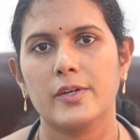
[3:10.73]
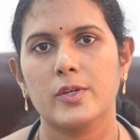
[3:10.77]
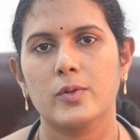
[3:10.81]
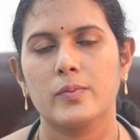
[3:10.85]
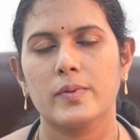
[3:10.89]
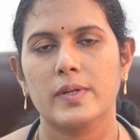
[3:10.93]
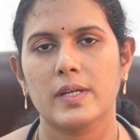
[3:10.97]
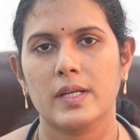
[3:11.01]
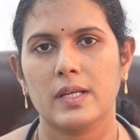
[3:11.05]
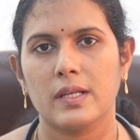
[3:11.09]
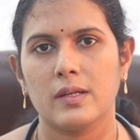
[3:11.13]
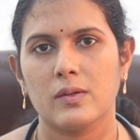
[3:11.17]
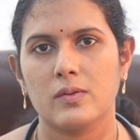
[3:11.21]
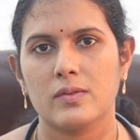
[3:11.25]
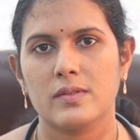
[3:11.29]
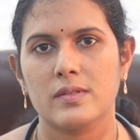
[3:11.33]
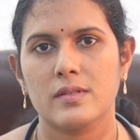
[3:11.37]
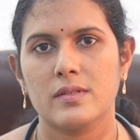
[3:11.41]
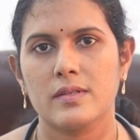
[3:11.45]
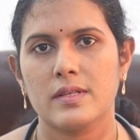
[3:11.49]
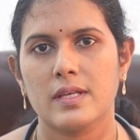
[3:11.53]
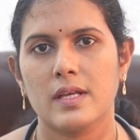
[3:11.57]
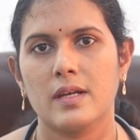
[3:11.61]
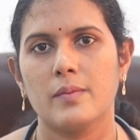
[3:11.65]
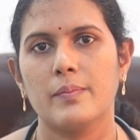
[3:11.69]

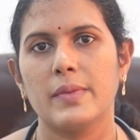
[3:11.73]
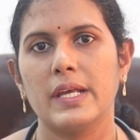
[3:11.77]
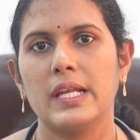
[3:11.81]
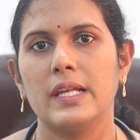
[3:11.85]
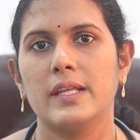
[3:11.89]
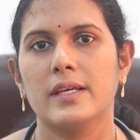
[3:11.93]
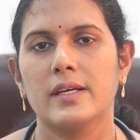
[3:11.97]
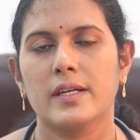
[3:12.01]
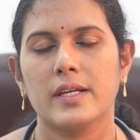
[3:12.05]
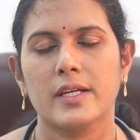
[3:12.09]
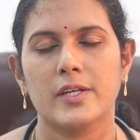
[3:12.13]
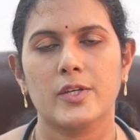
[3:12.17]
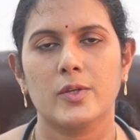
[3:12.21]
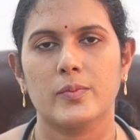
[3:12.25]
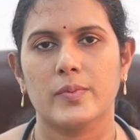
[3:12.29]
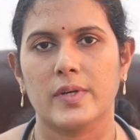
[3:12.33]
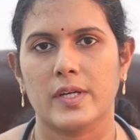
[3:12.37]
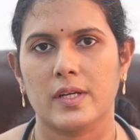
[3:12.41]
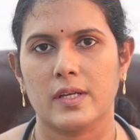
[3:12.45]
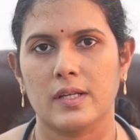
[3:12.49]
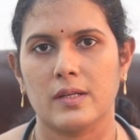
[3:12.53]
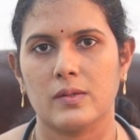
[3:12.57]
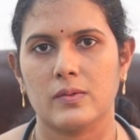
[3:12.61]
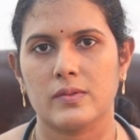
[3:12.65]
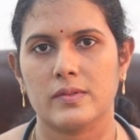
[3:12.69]
tuberculosis and miliary
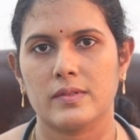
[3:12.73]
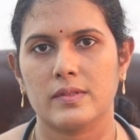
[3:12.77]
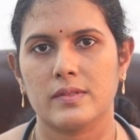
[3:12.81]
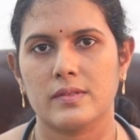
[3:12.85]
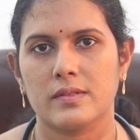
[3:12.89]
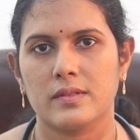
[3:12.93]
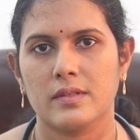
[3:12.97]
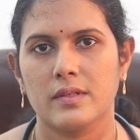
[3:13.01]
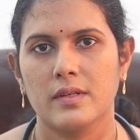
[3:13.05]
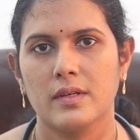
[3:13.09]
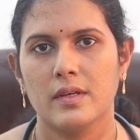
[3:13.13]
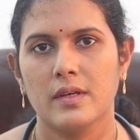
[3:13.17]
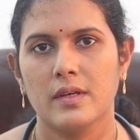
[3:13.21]
tuberculosis,